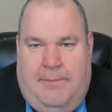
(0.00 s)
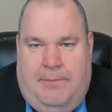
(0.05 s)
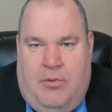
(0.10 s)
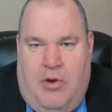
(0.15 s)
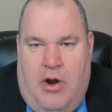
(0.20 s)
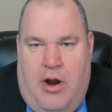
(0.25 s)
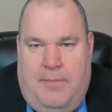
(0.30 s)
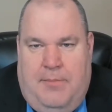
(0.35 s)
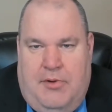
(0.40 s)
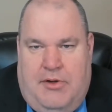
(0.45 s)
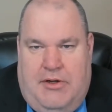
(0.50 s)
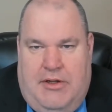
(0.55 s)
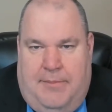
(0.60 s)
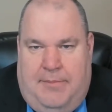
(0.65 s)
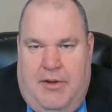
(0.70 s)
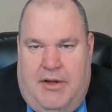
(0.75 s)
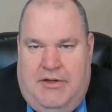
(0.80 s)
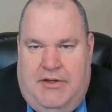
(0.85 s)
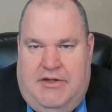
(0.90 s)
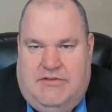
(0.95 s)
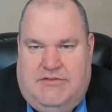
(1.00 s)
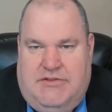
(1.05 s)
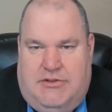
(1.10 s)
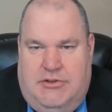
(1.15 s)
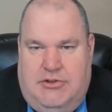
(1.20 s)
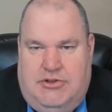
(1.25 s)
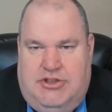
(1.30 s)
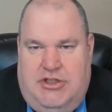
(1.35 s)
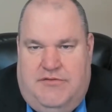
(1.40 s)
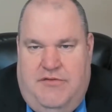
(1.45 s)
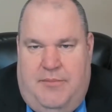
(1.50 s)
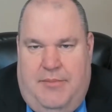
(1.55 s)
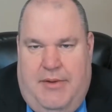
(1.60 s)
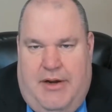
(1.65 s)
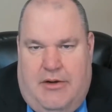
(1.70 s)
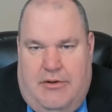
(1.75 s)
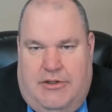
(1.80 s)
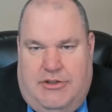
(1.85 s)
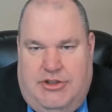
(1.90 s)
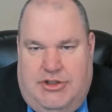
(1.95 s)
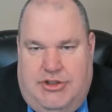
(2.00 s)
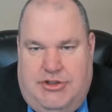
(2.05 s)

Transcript: property upon dissolution of a marriage.